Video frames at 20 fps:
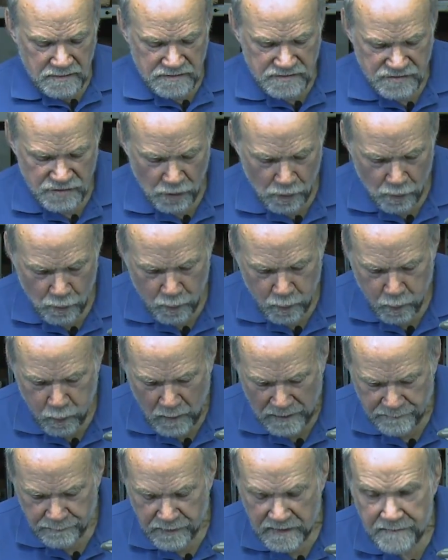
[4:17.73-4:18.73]
So
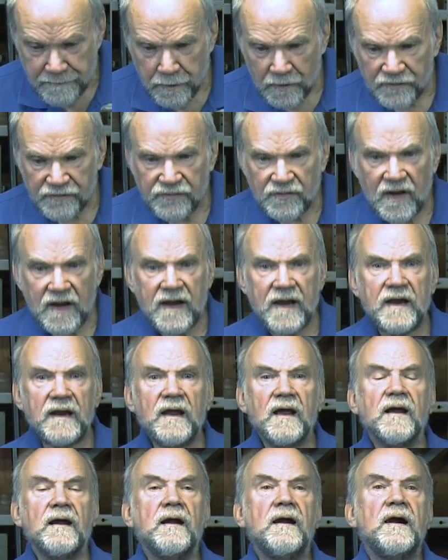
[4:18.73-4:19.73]
when people say,
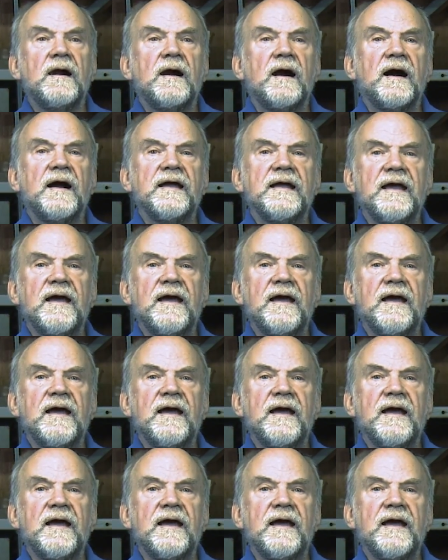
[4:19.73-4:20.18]
I